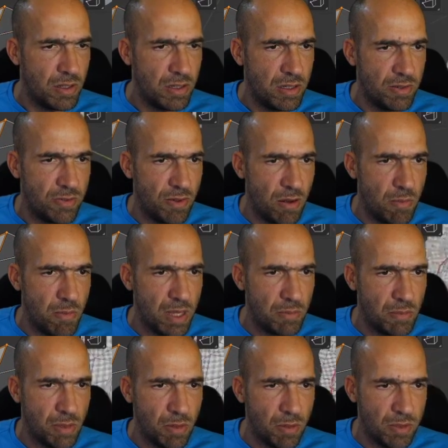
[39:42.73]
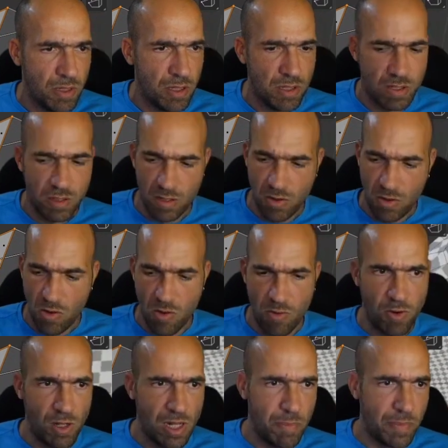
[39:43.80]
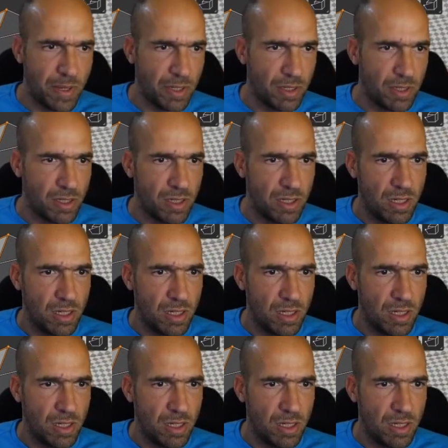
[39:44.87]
This is very bad because it's overlapping.